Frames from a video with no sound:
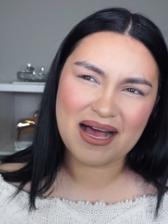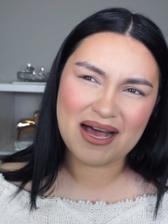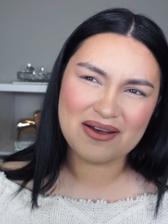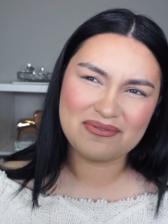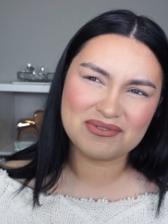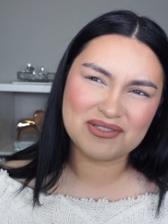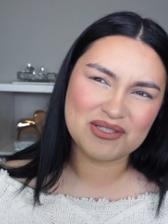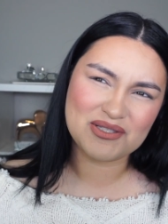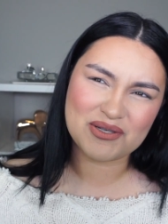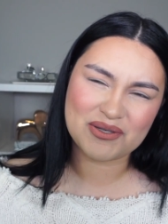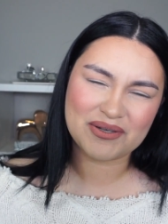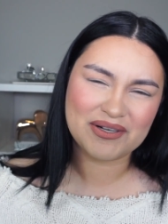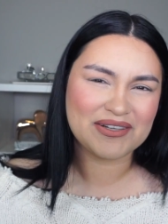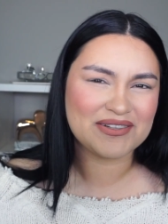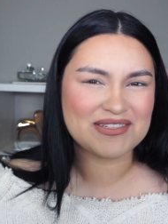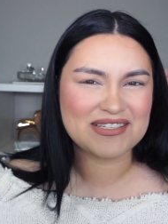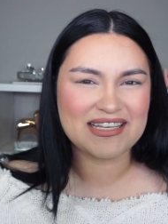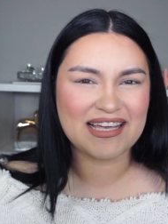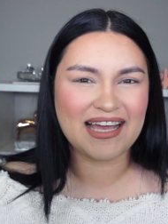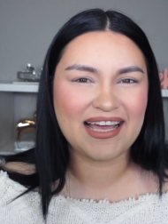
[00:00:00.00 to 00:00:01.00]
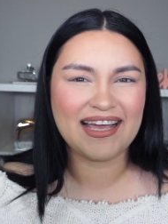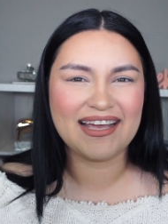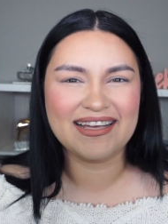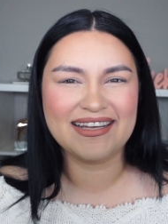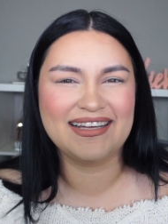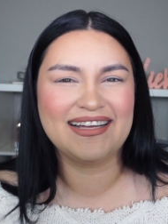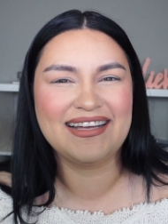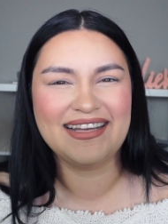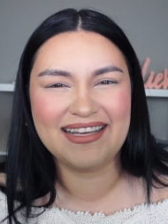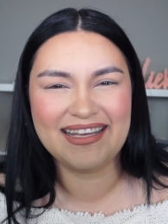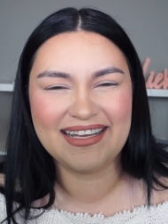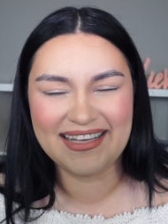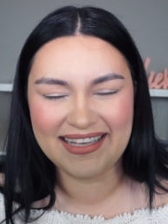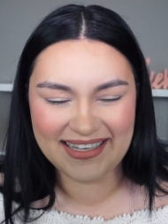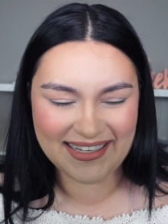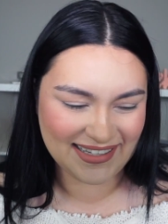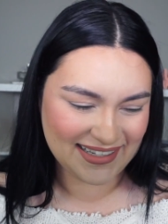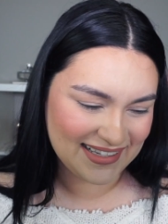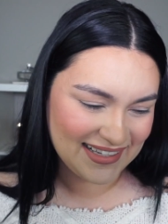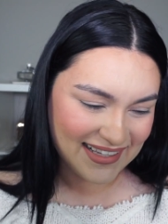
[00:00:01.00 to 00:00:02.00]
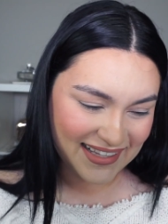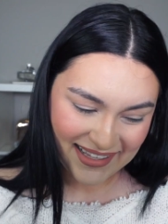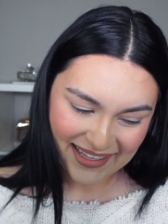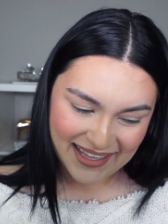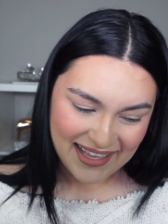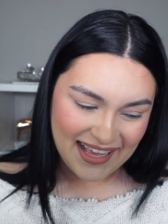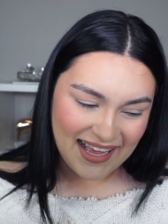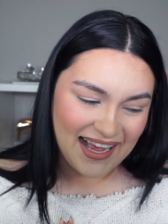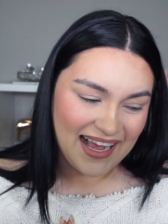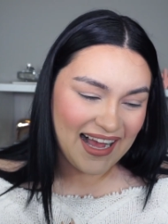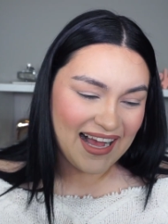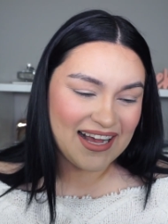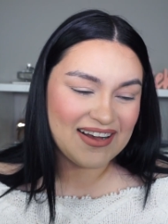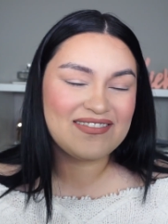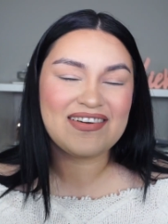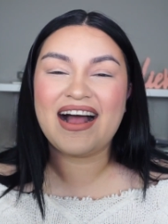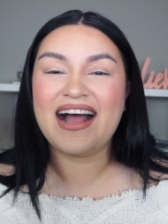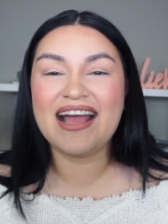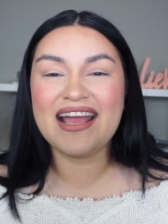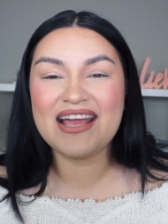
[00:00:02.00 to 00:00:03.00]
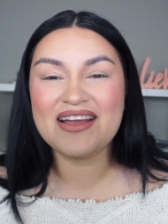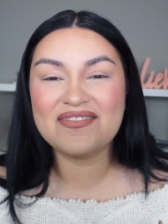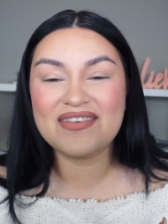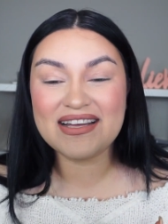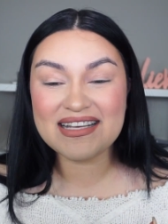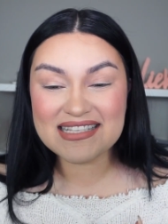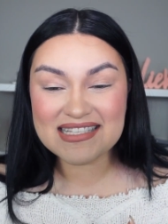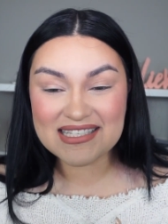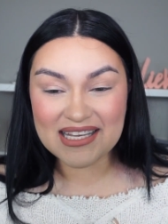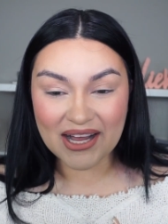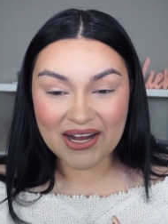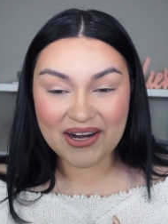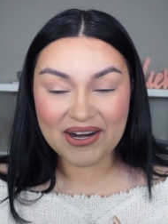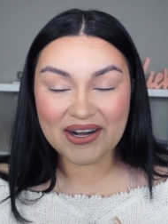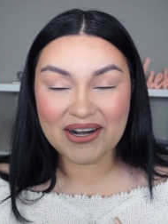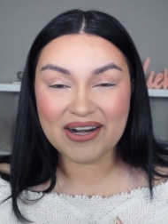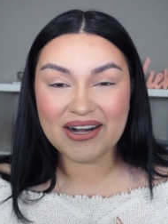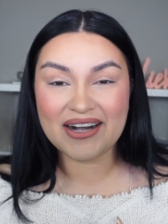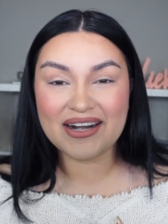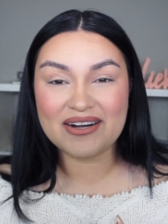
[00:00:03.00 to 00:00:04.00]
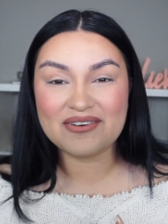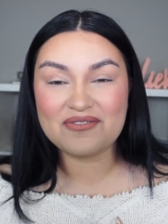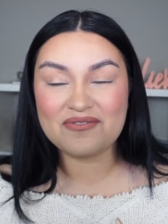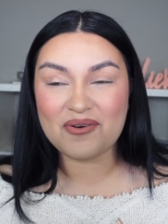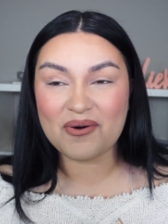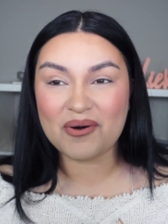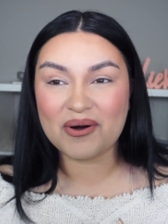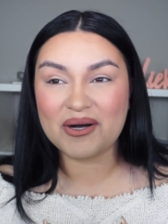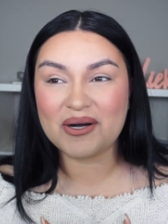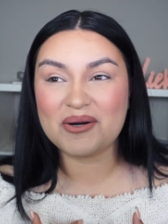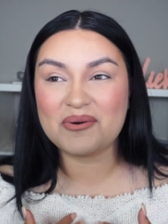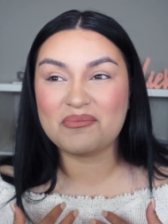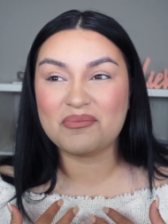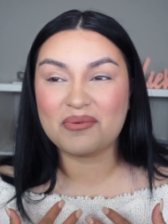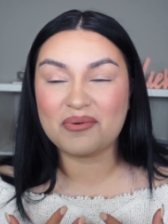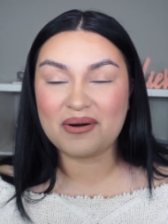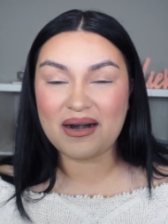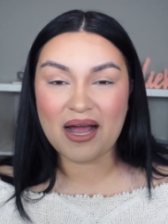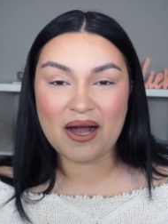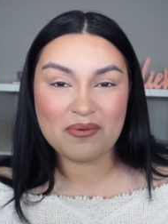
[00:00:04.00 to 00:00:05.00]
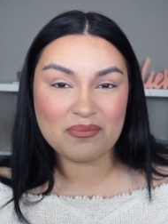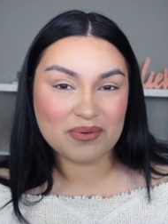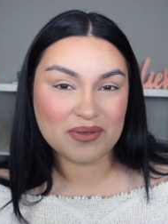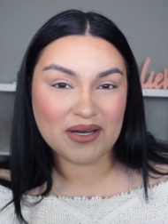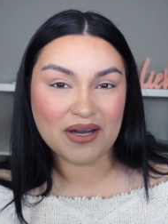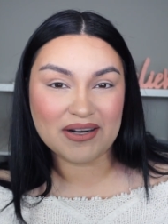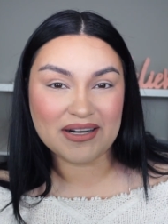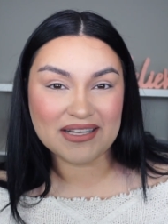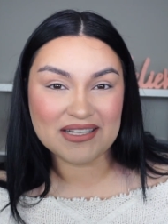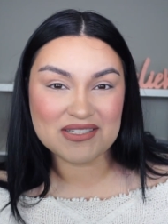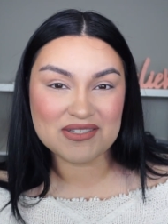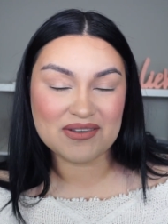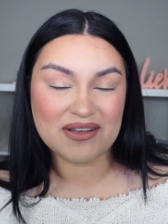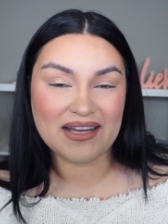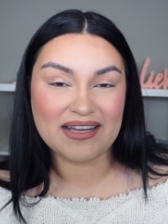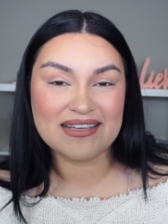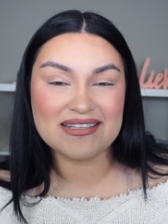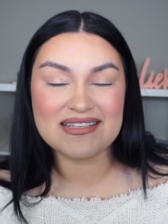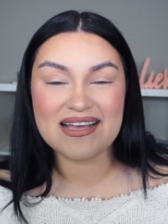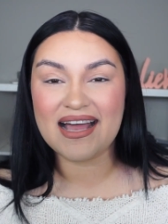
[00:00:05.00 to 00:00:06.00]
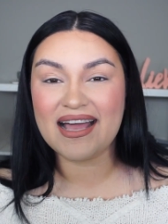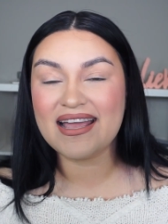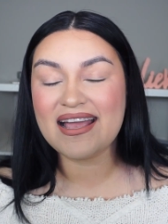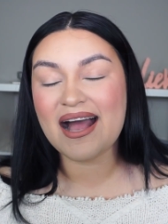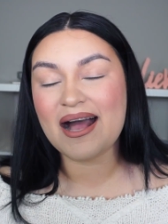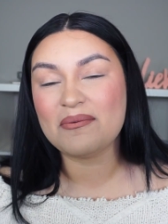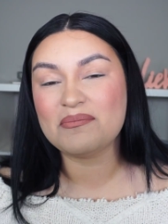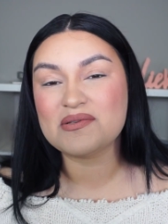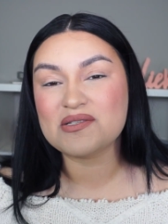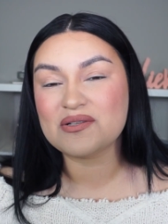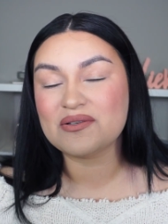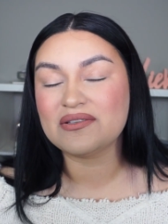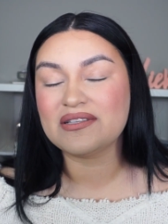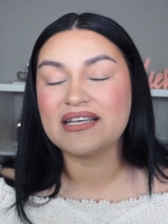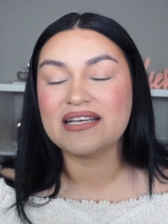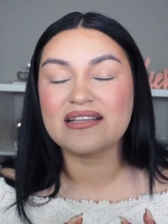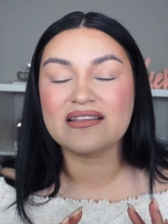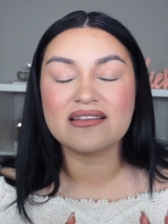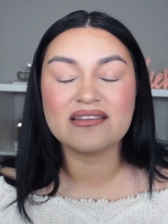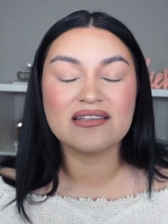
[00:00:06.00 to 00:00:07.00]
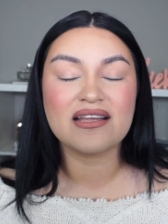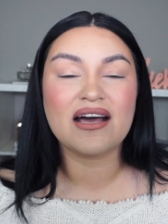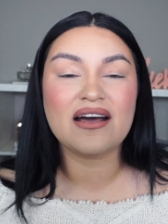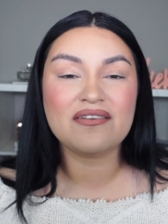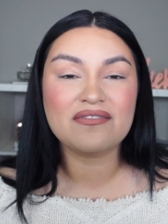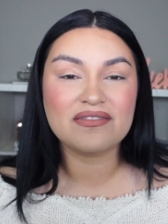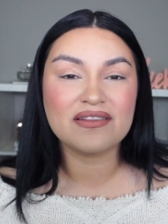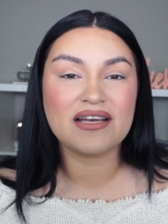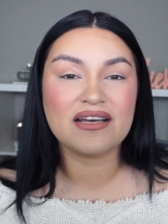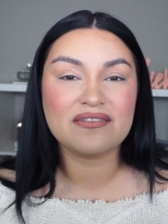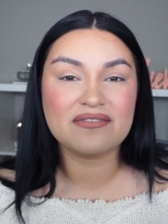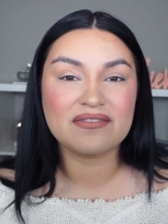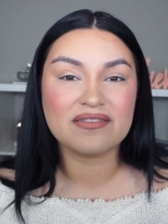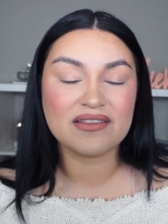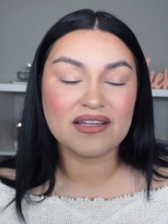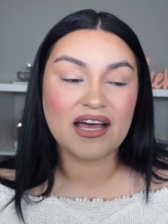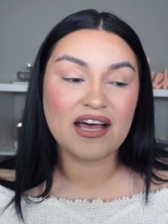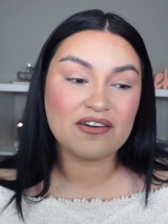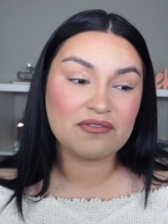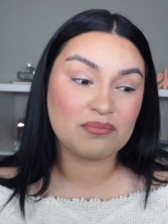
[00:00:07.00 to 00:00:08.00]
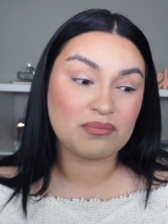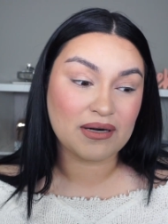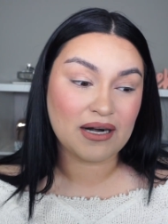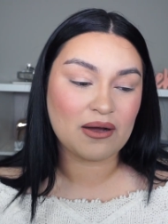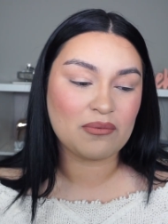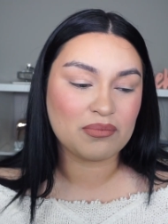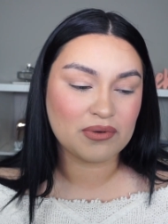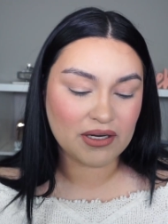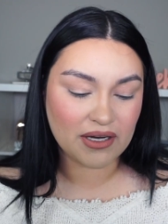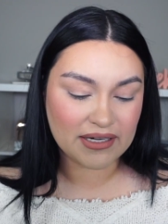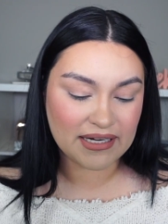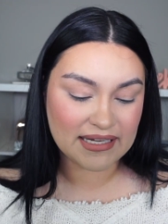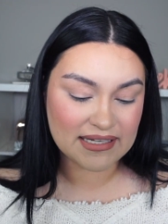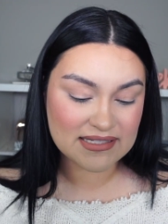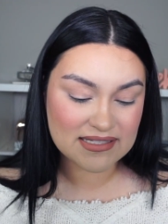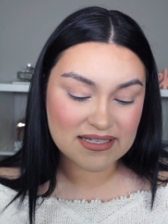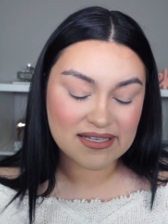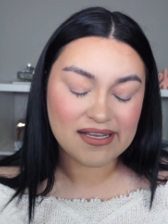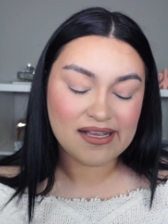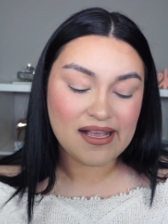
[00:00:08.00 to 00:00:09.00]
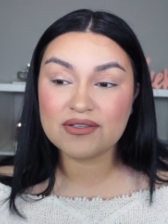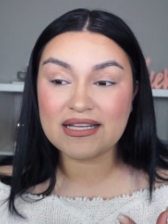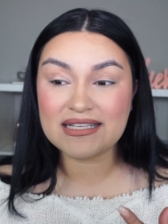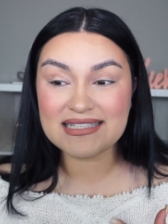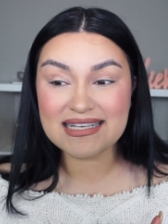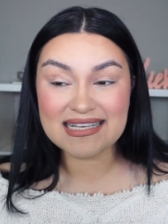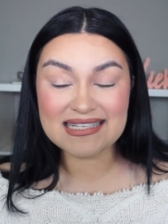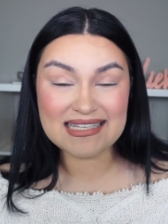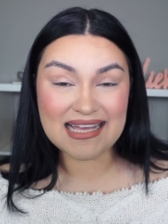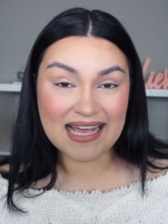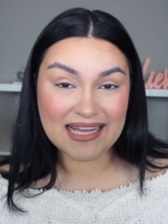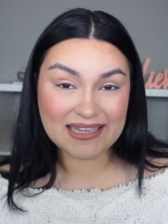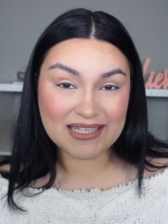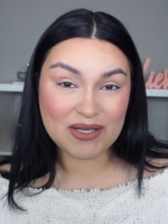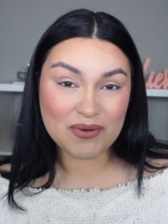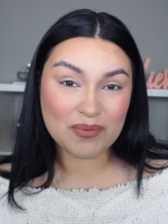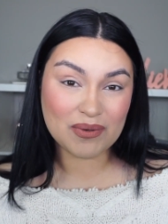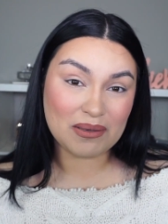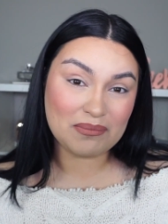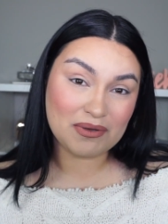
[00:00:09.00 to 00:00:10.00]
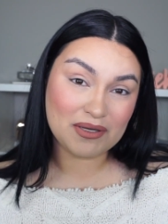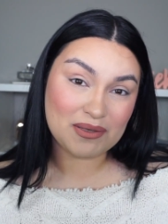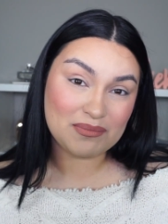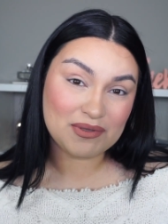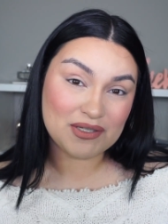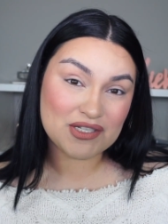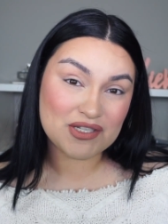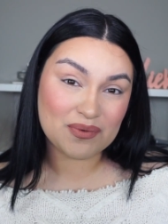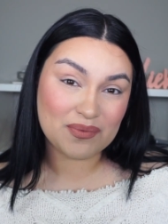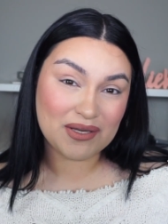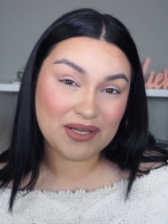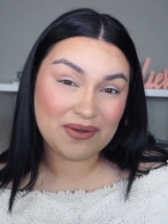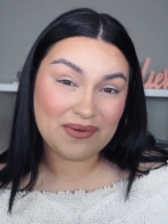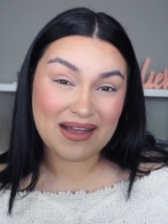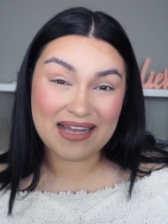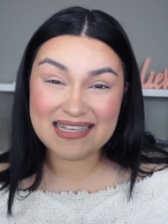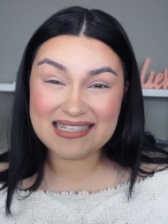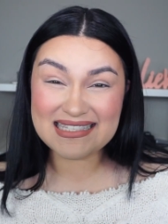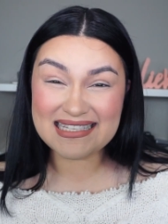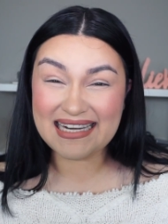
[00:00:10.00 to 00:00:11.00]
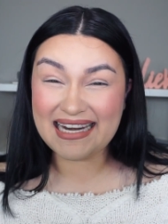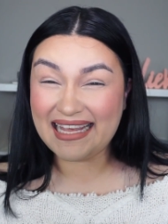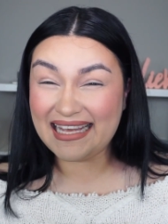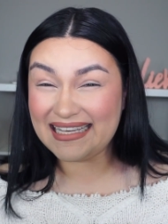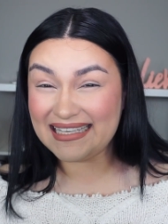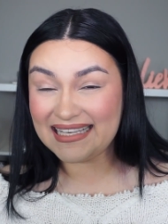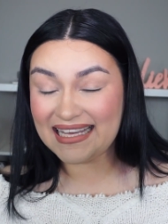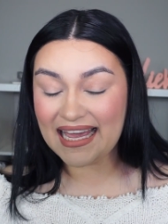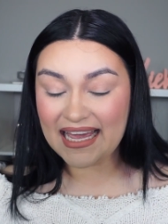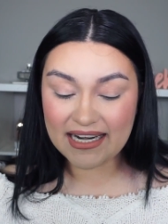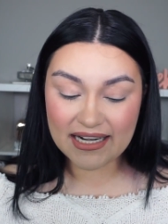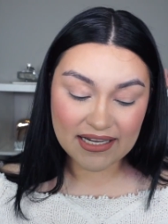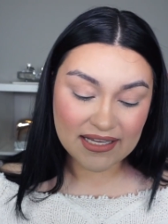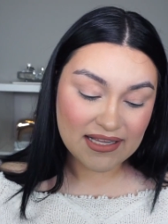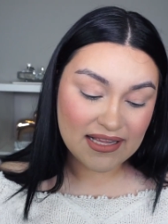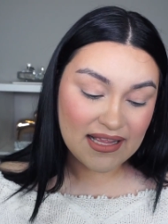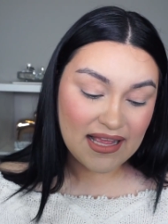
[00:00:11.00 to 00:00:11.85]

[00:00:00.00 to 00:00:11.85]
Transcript: tutorials yet? I am a sucker for brow products, you guys. I absolutely love brow products. So that's exactly what I'm gonna be showing you guys today again,